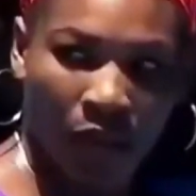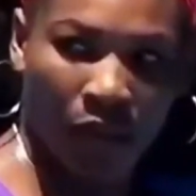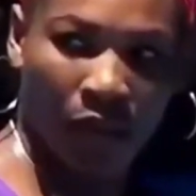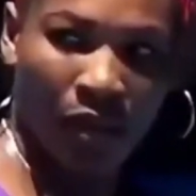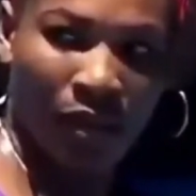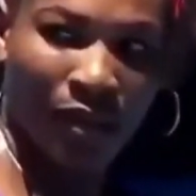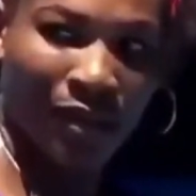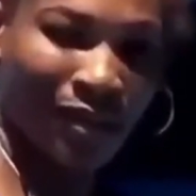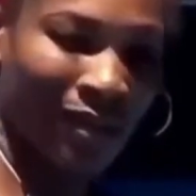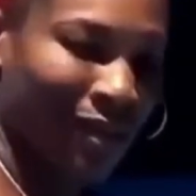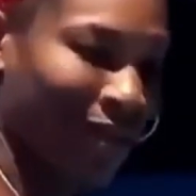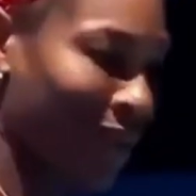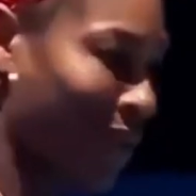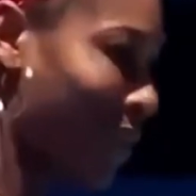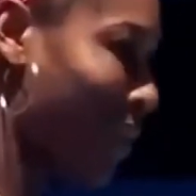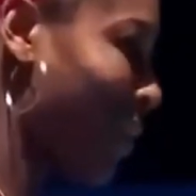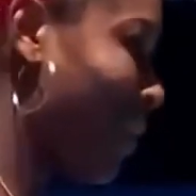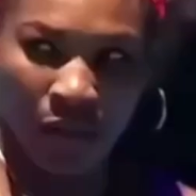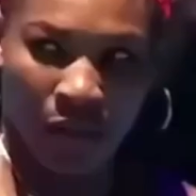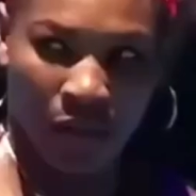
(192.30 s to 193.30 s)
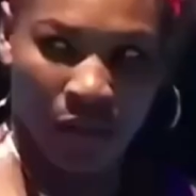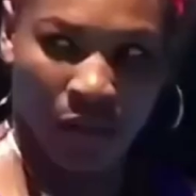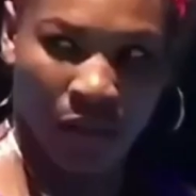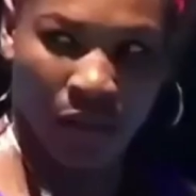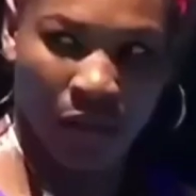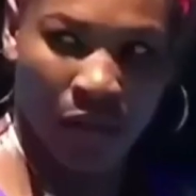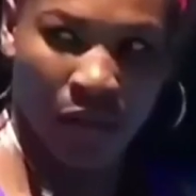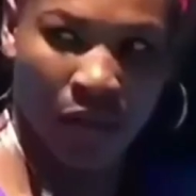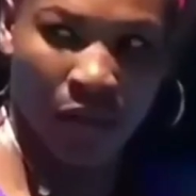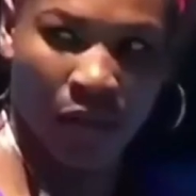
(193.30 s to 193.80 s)
They panic when
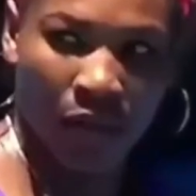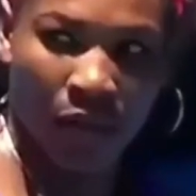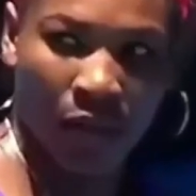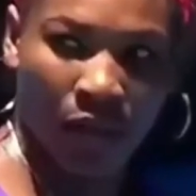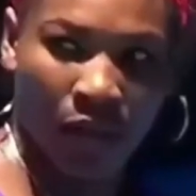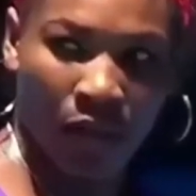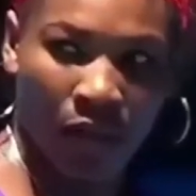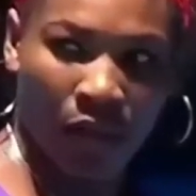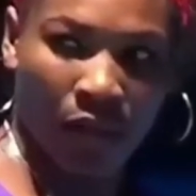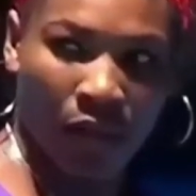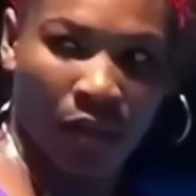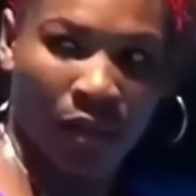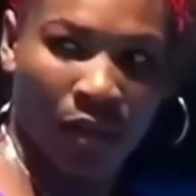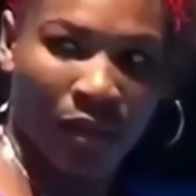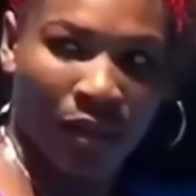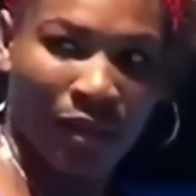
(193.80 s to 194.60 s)
things don't go as